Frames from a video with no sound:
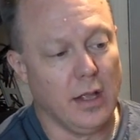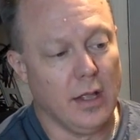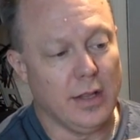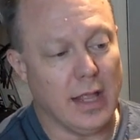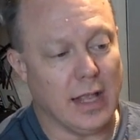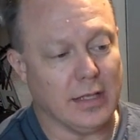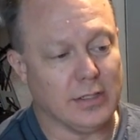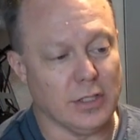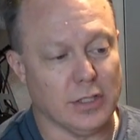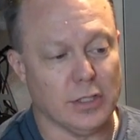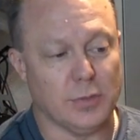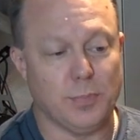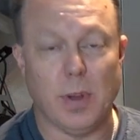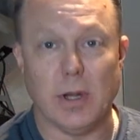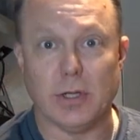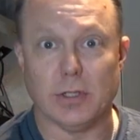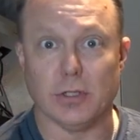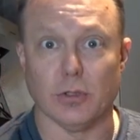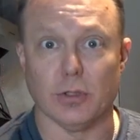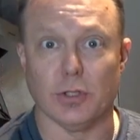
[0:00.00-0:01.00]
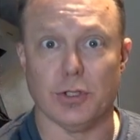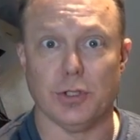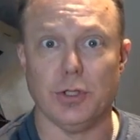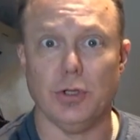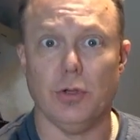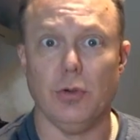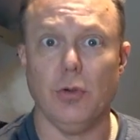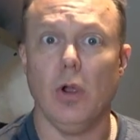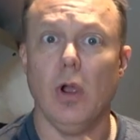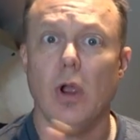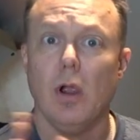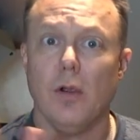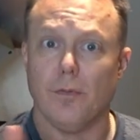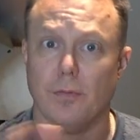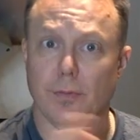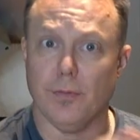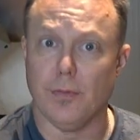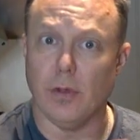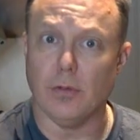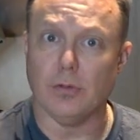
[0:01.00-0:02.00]
that's a special shoe
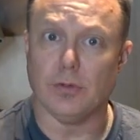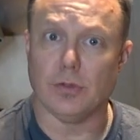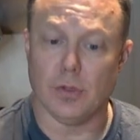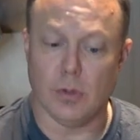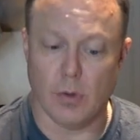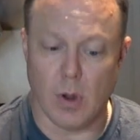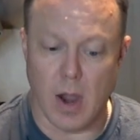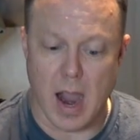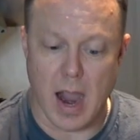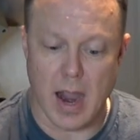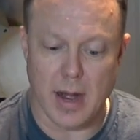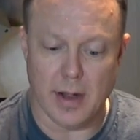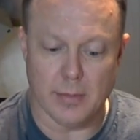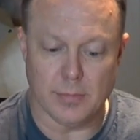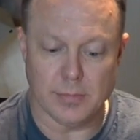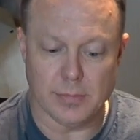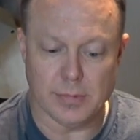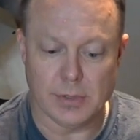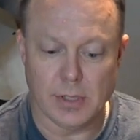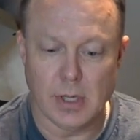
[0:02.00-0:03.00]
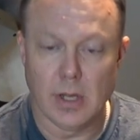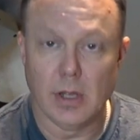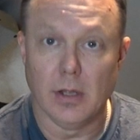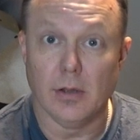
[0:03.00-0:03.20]
for those 2 items,